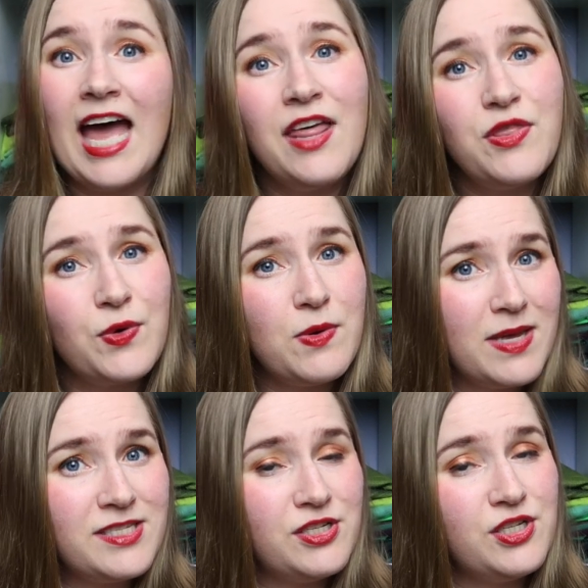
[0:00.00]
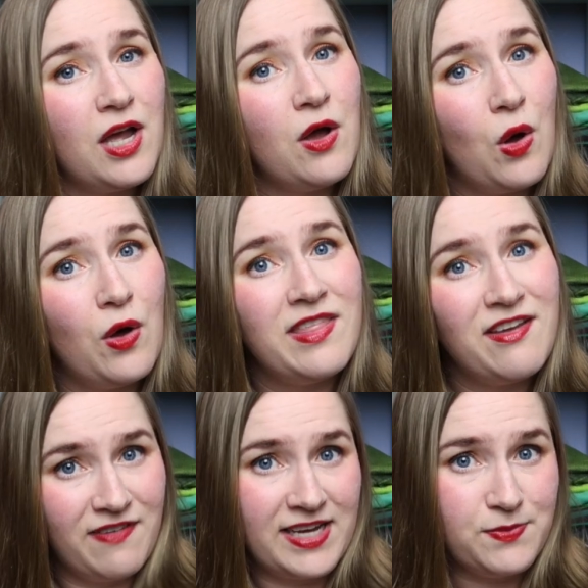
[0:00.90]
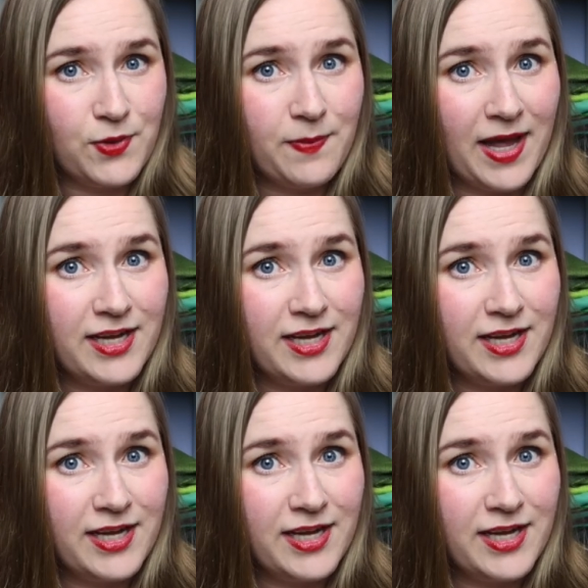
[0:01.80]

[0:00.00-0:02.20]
and through Messenger on their Facebook